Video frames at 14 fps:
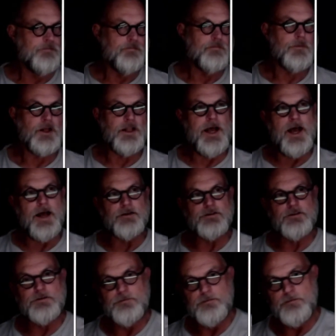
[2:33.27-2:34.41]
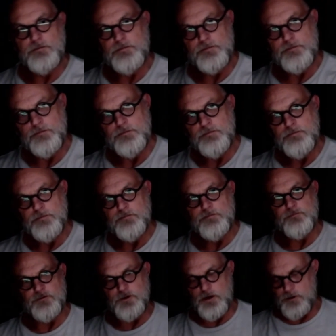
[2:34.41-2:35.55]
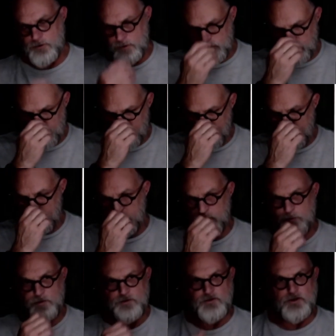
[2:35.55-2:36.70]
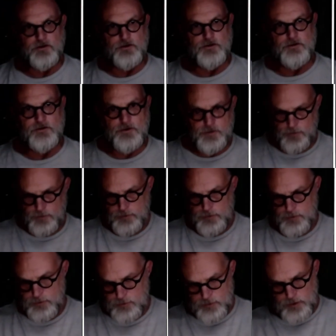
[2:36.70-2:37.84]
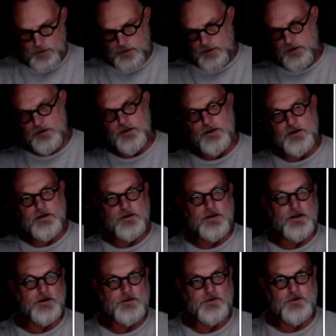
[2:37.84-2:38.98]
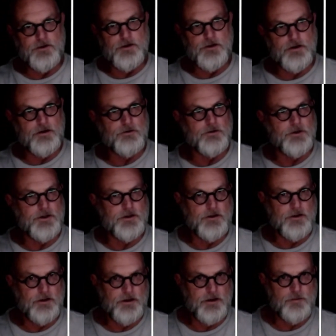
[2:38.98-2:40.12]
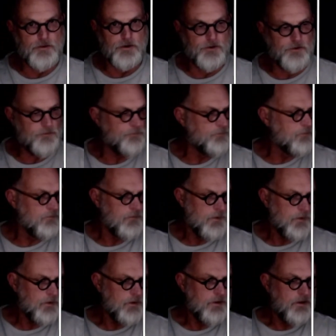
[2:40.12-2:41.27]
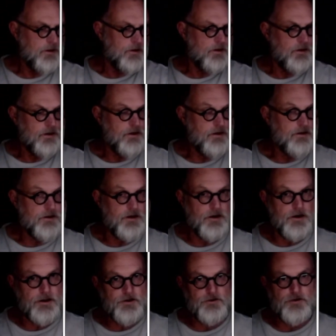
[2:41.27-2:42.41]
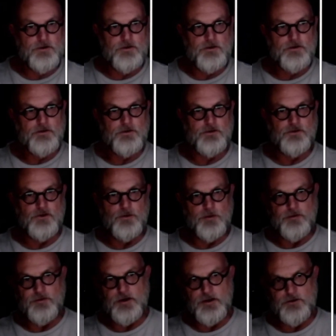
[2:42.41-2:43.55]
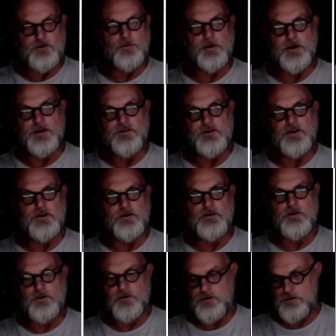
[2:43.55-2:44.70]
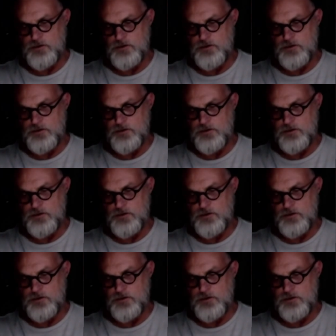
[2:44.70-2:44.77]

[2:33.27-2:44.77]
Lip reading: glass for all the presenters that are really into the lightboards. There it is. Super fun, super easy to use.